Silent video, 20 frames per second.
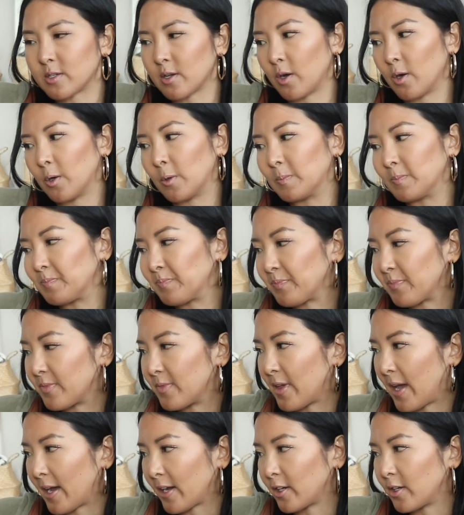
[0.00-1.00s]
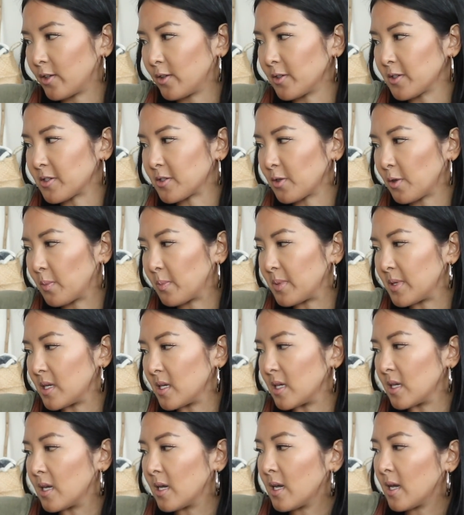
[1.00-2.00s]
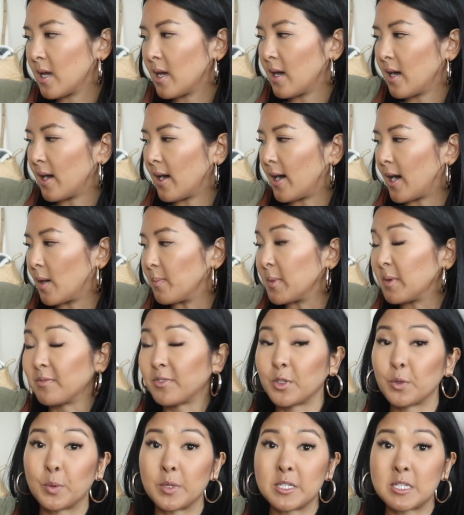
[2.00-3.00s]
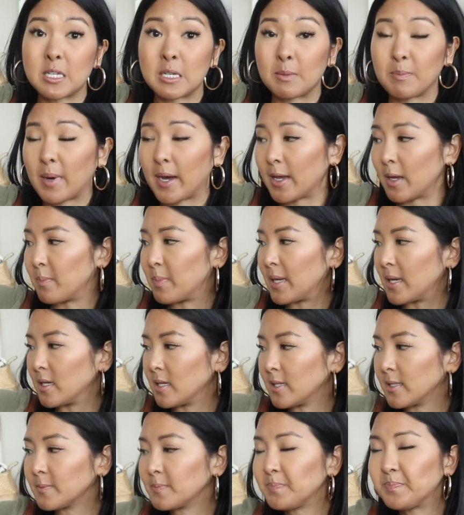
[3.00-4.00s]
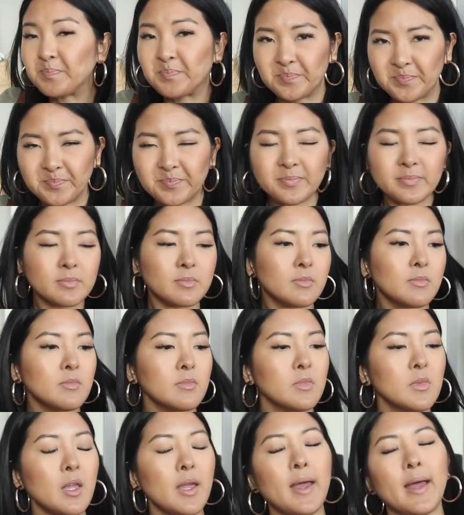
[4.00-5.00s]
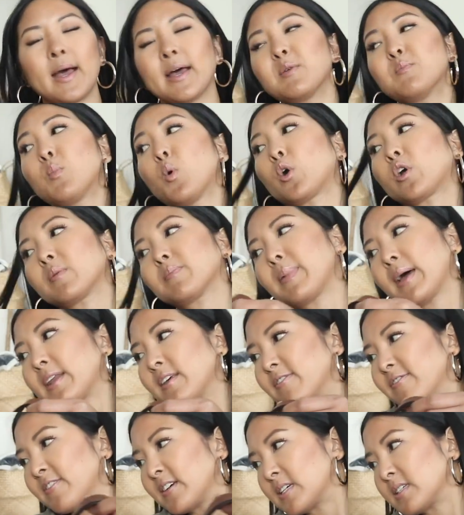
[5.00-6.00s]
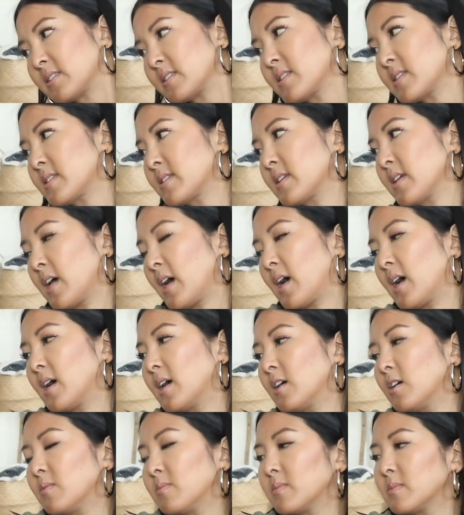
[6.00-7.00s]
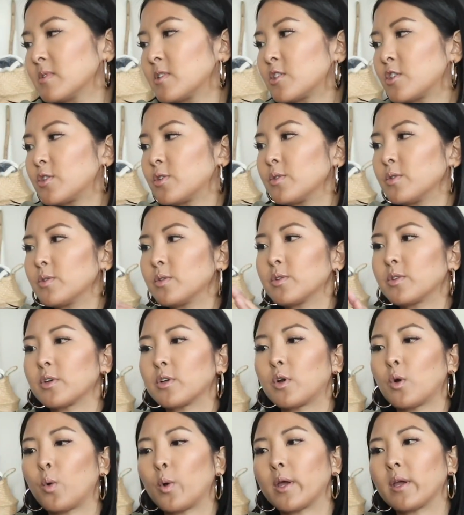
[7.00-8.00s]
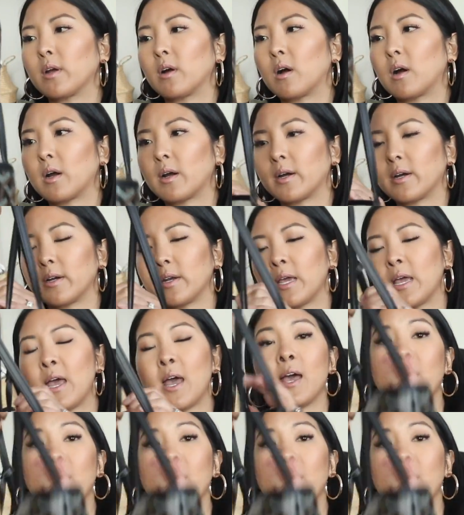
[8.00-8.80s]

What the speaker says: so that could also be influencing my opinion. More benefits to the Goyard.